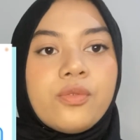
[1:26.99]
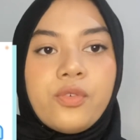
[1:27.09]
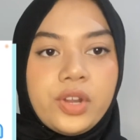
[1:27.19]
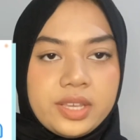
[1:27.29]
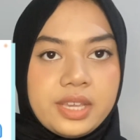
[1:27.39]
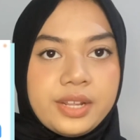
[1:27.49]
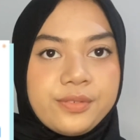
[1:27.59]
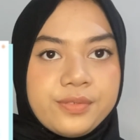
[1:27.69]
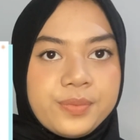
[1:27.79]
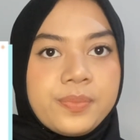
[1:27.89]
Fricative.
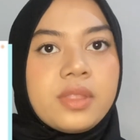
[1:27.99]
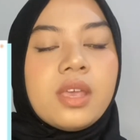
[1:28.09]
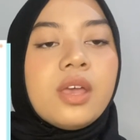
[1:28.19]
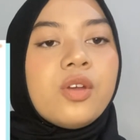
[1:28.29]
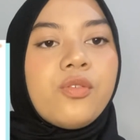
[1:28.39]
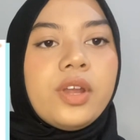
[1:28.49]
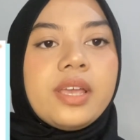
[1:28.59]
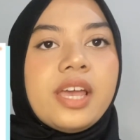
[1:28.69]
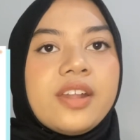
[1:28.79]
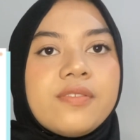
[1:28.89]

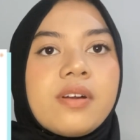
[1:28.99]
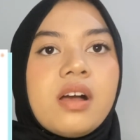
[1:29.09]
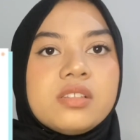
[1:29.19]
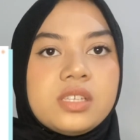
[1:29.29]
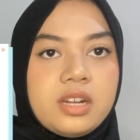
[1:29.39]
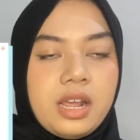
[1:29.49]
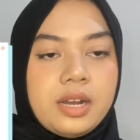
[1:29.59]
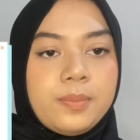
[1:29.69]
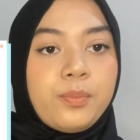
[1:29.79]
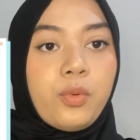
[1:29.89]
Fricative consonant